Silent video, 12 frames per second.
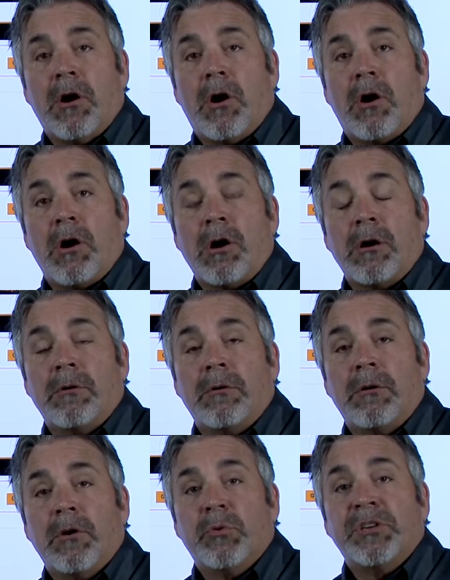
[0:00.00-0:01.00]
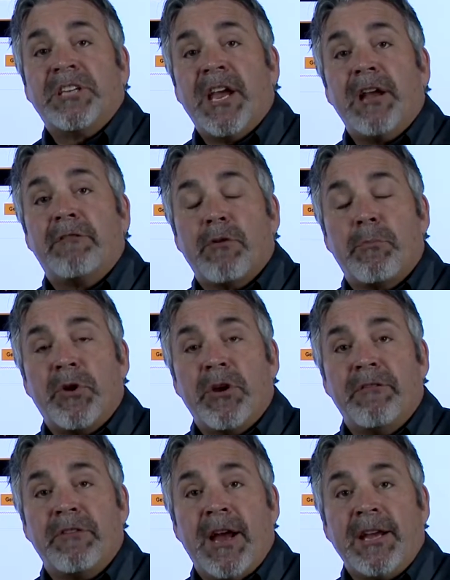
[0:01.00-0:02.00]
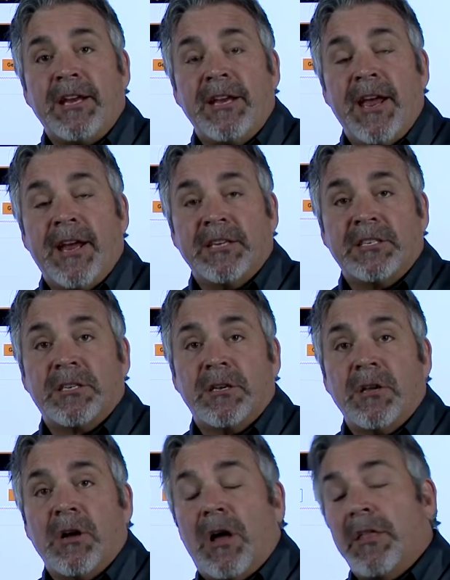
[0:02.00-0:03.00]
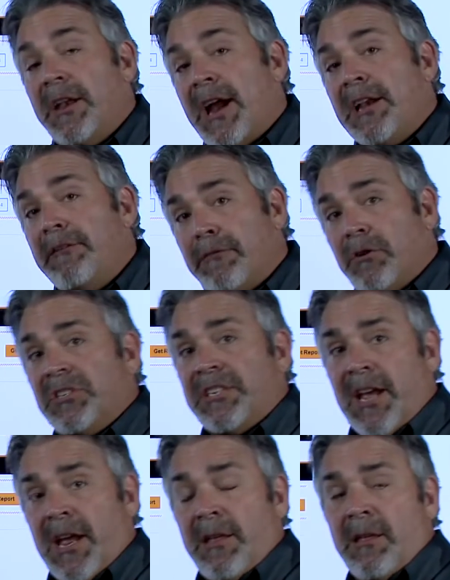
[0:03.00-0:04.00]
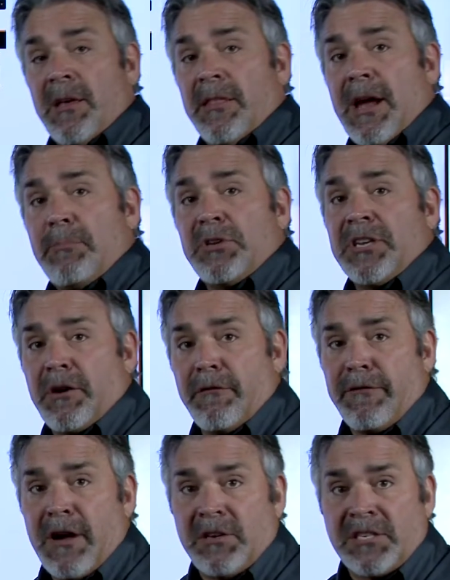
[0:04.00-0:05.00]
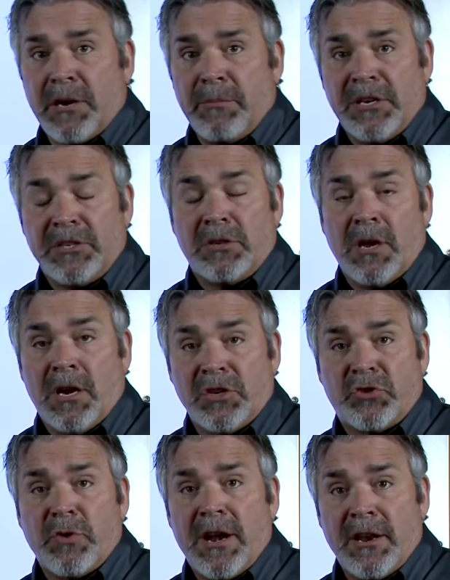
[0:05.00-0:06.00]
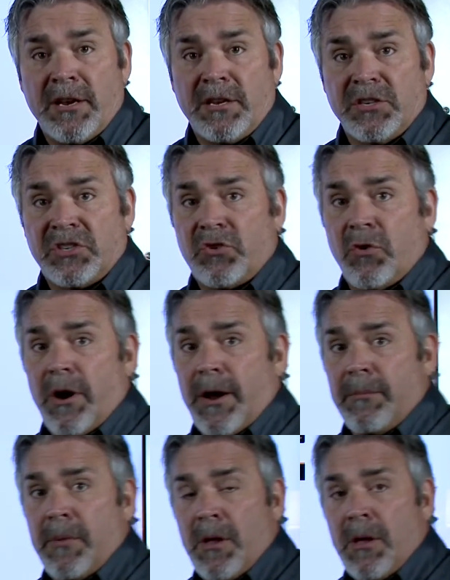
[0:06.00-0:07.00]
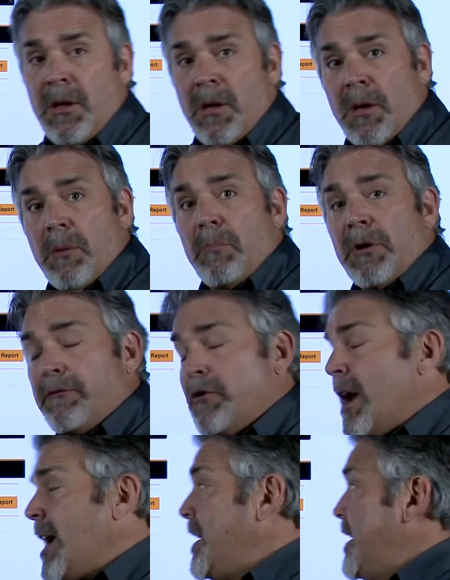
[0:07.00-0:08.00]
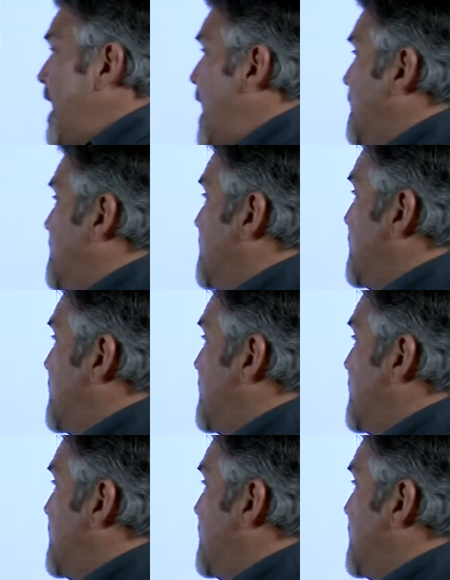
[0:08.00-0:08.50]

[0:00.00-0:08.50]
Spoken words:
are retained for a period of 90 days. On the 91st day, that particular file is going to be shredded and destroyed. But for 90 days, the